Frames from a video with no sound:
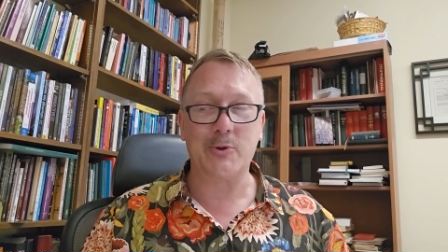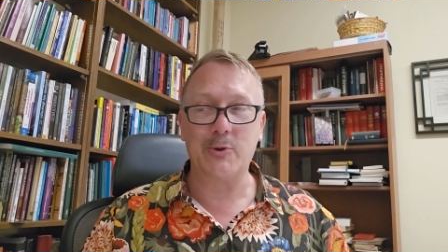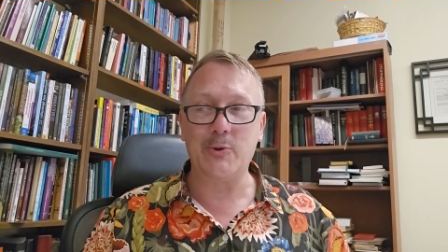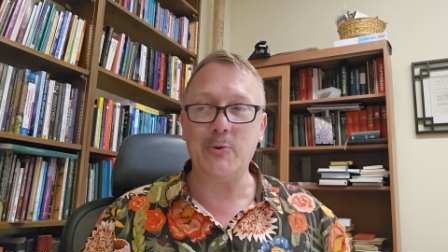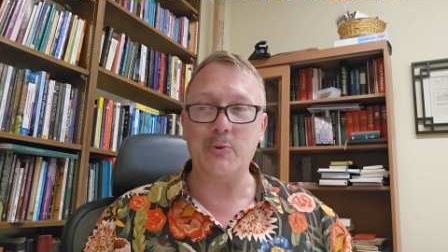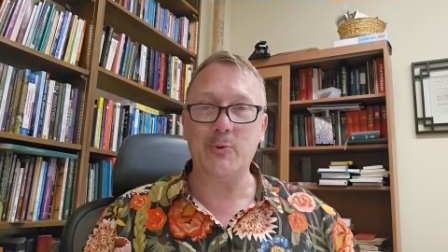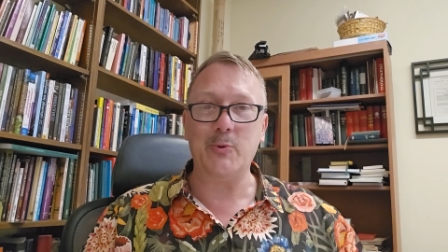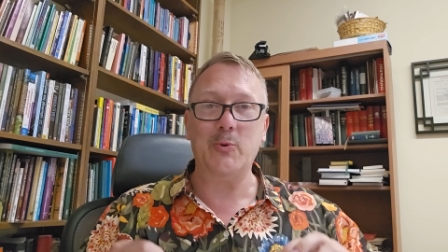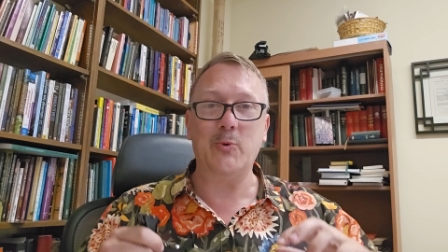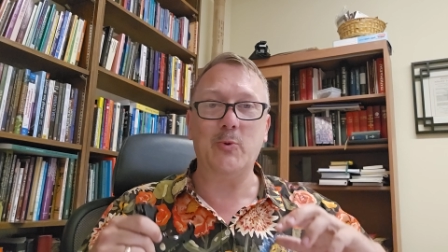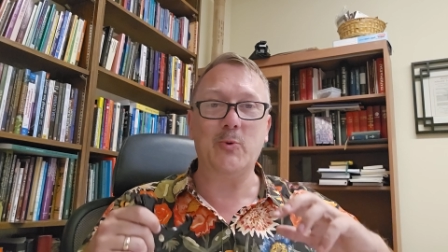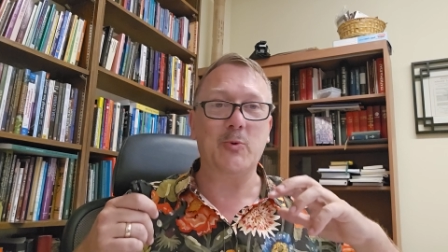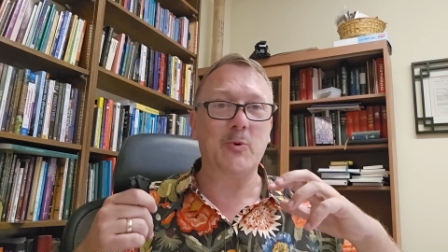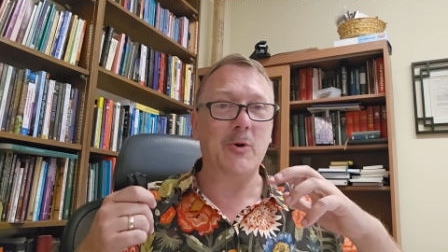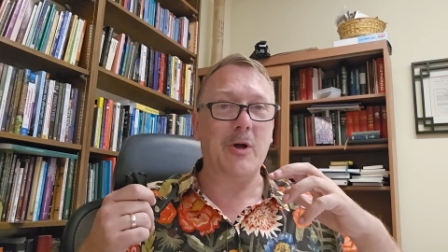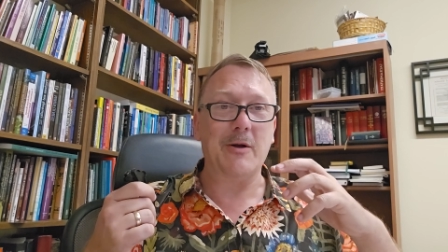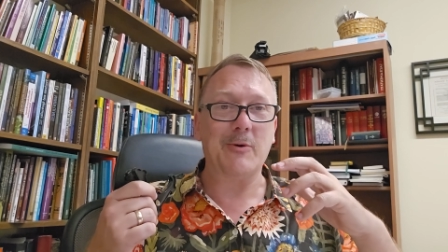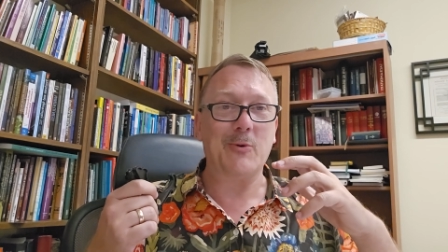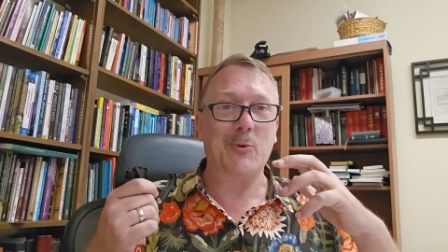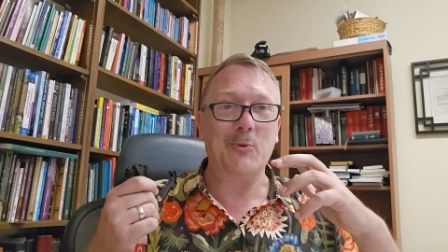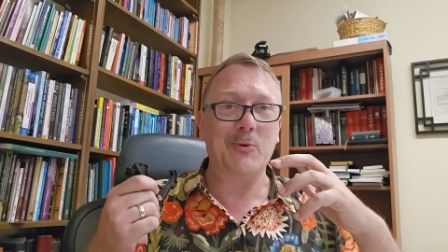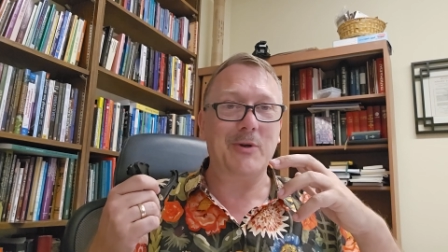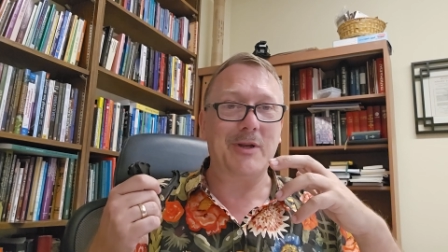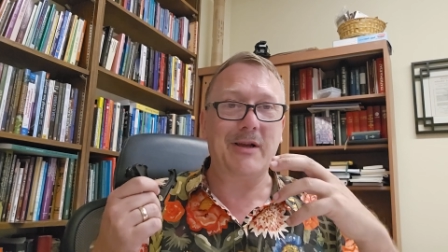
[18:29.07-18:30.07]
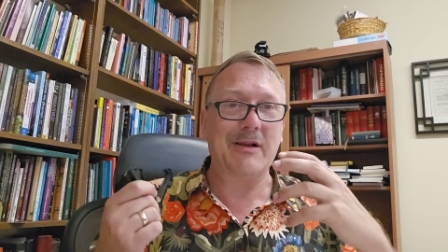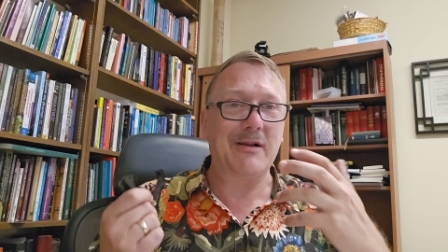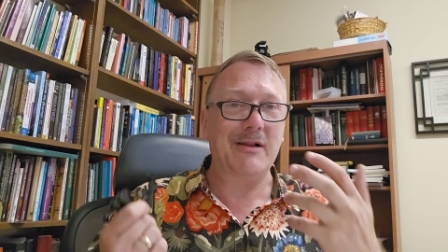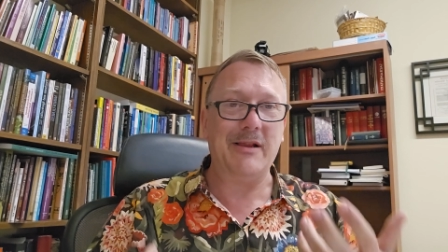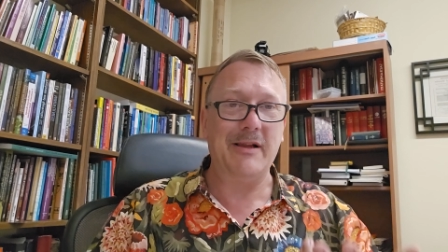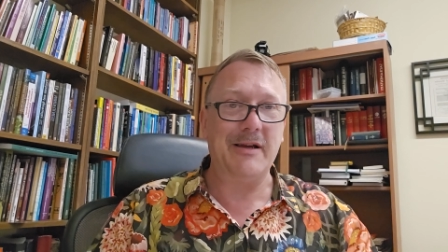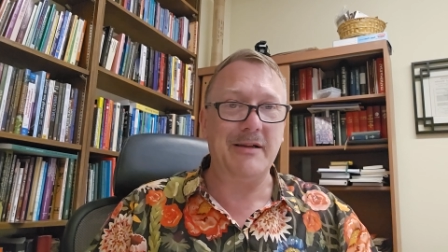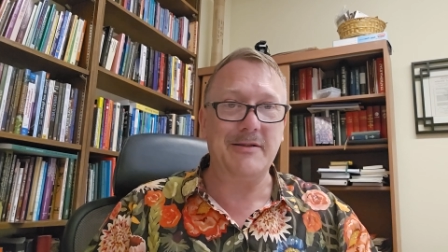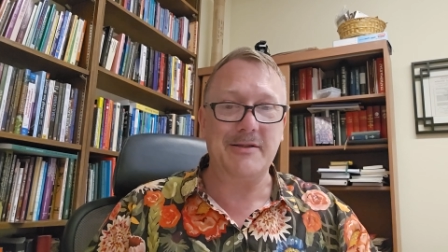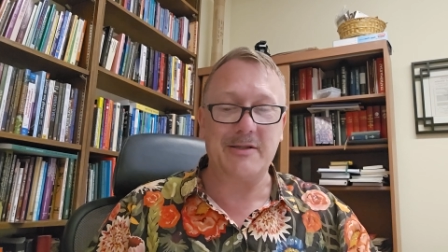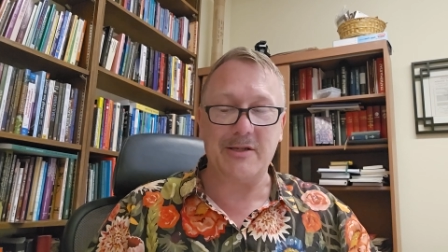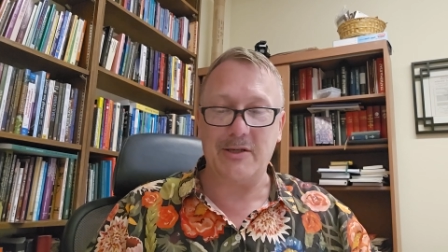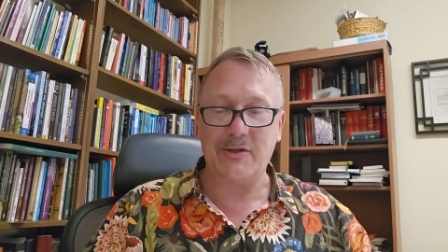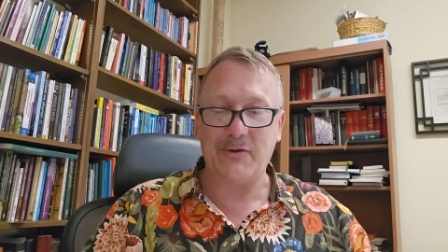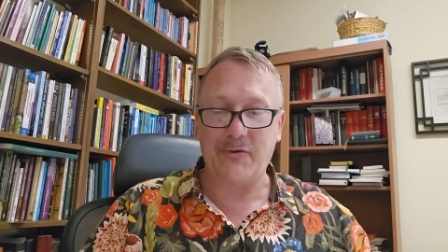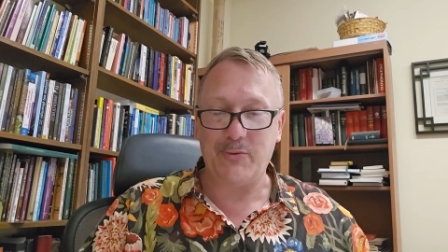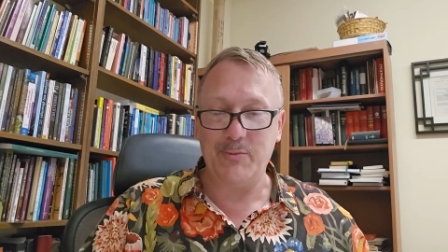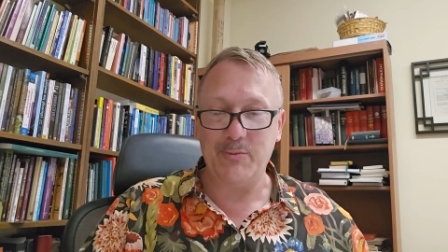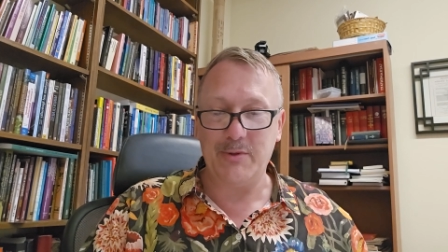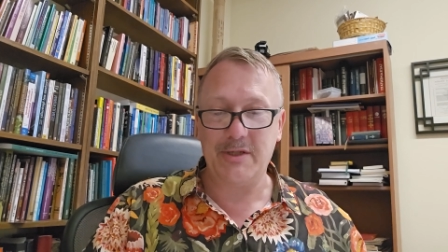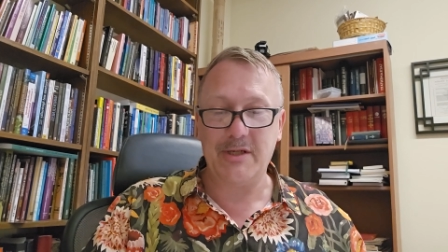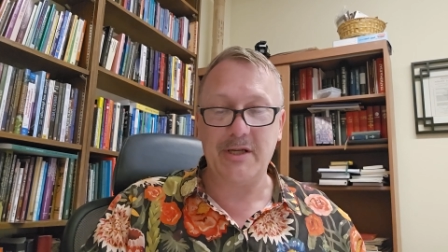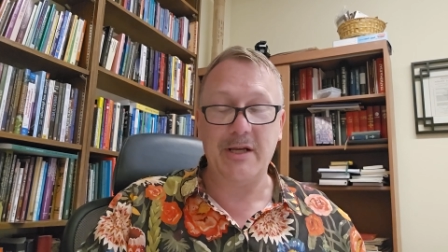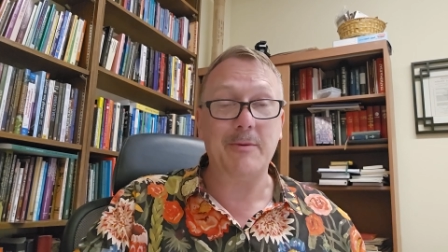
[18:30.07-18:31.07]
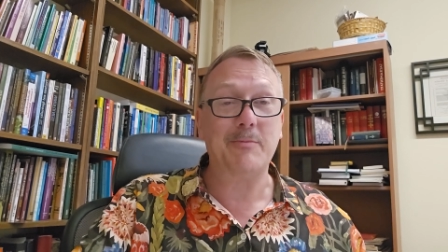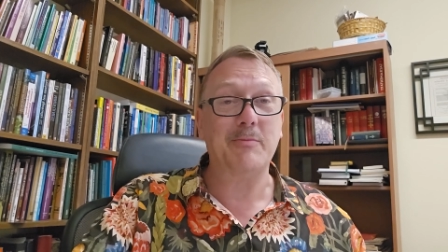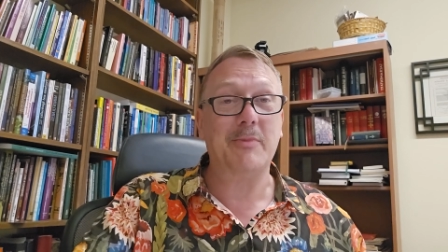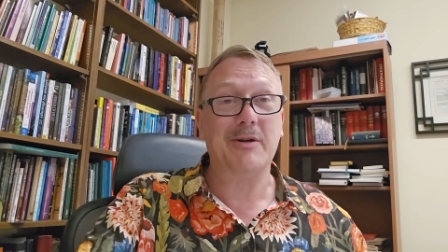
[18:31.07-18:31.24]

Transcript: to not only cleanse us from sin,